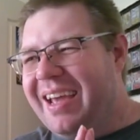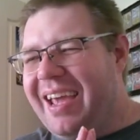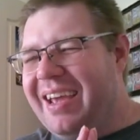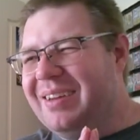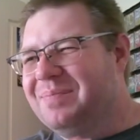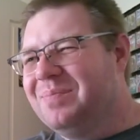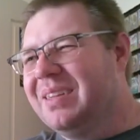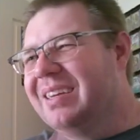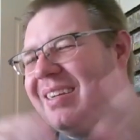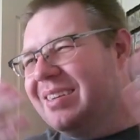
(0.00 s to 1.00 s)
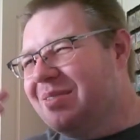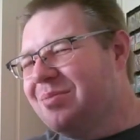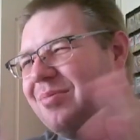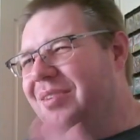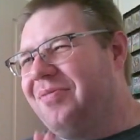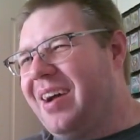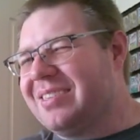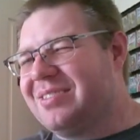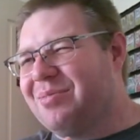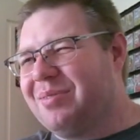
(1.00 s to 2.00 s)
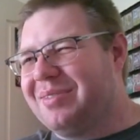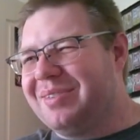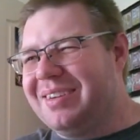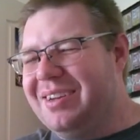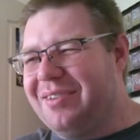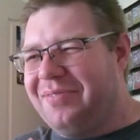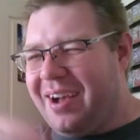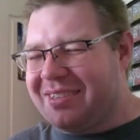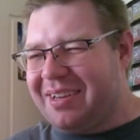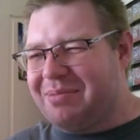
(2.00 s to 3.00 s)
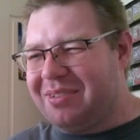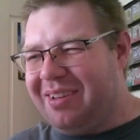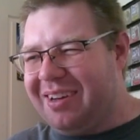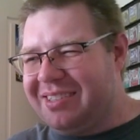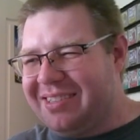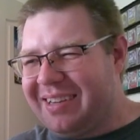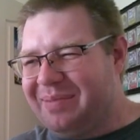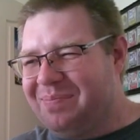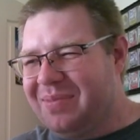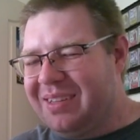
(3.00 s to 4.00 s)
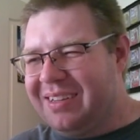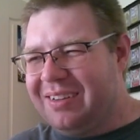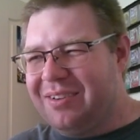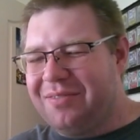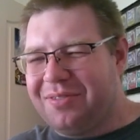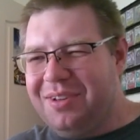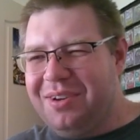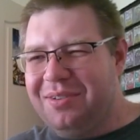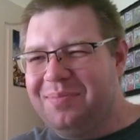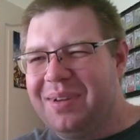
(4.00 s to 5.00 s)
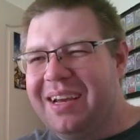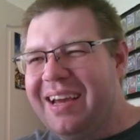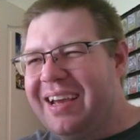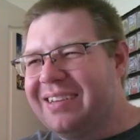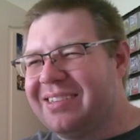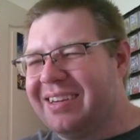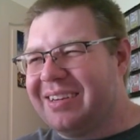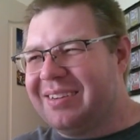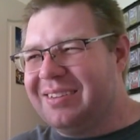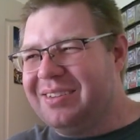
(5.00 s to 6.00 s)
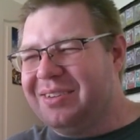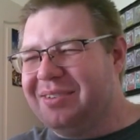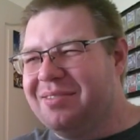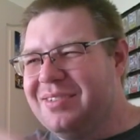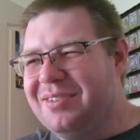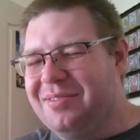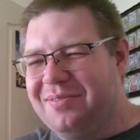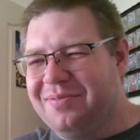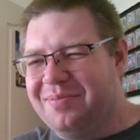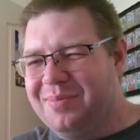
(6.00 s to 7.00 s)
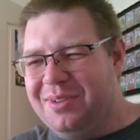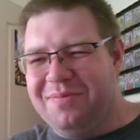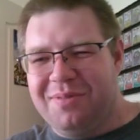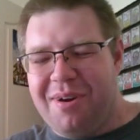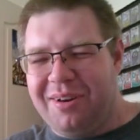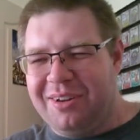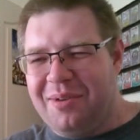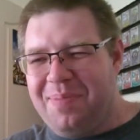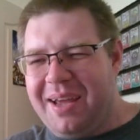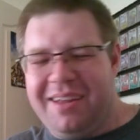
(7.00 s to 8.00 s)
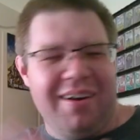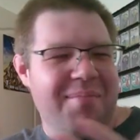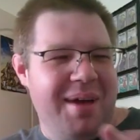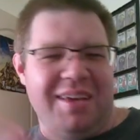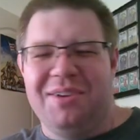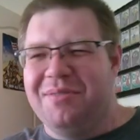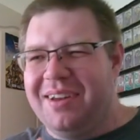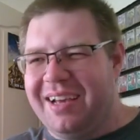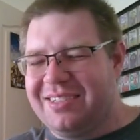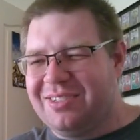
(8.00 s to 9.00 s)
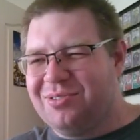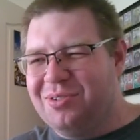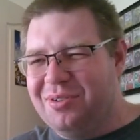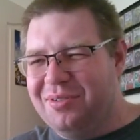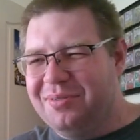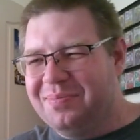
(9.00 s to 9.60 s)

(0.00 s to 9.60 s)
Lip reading: And when Faust comes along, she's like, "Good for you." It's like, you've grown a little bit. I'll make you a nice stew.